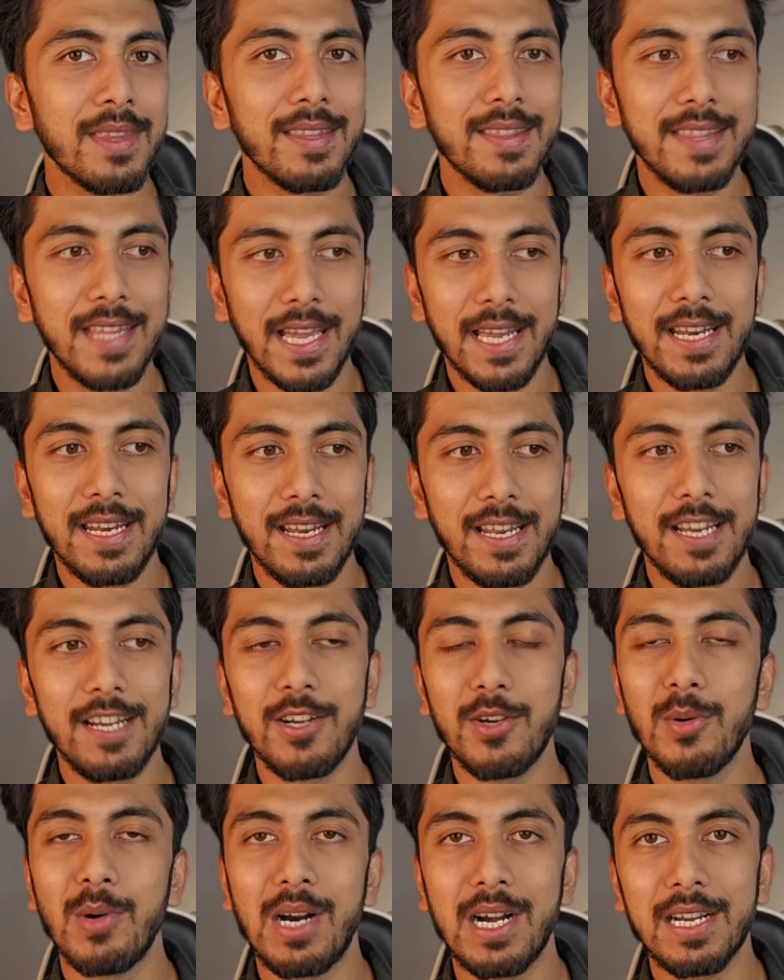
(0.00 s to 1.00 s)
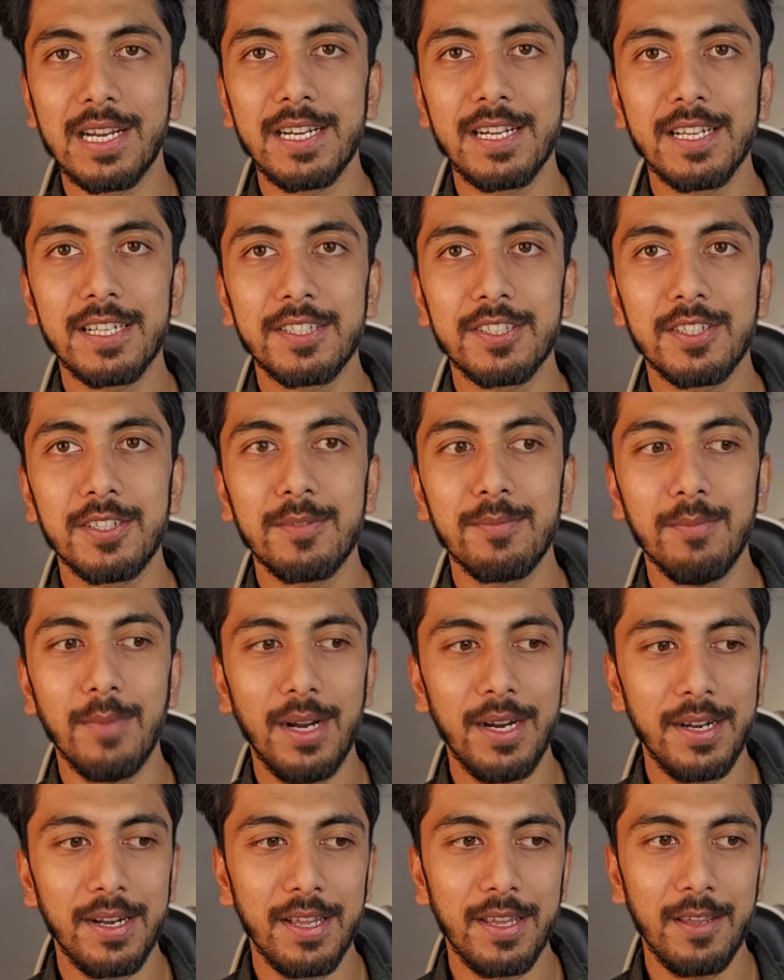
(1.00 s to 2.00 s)
than into architecture.
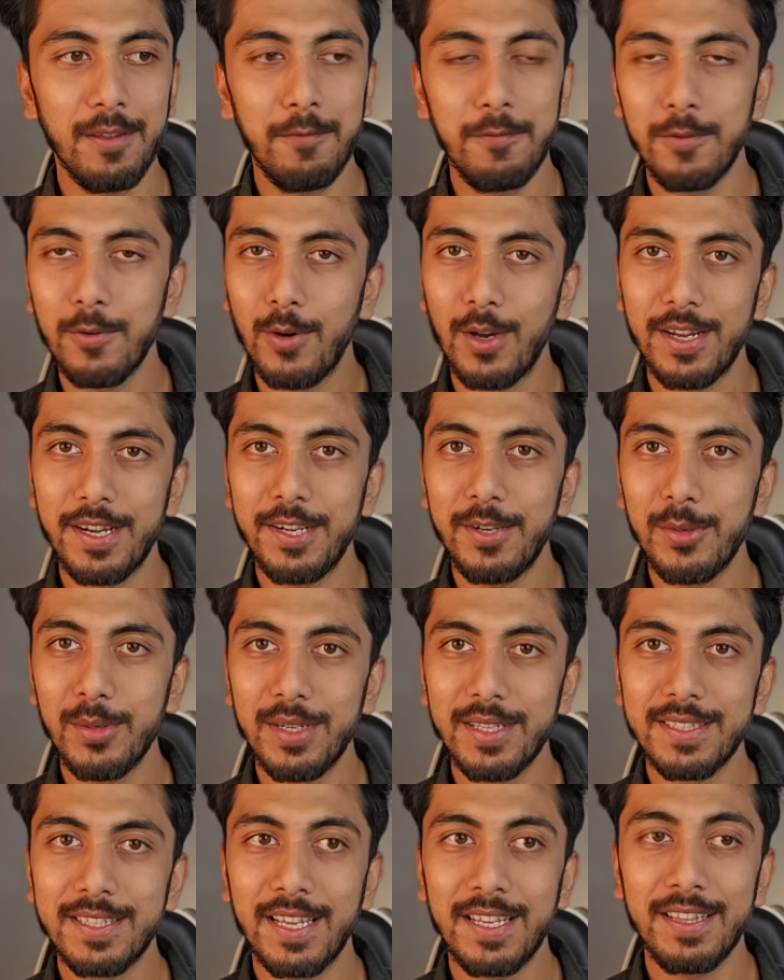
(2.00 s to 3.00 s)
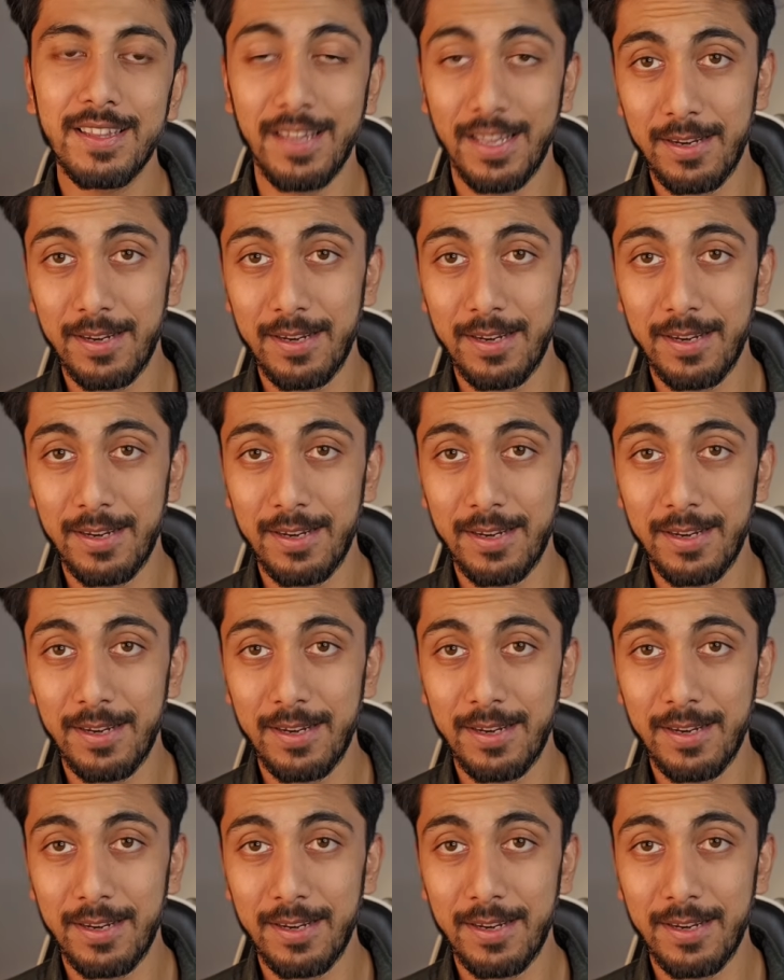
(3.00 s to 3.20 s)
But if you are into design,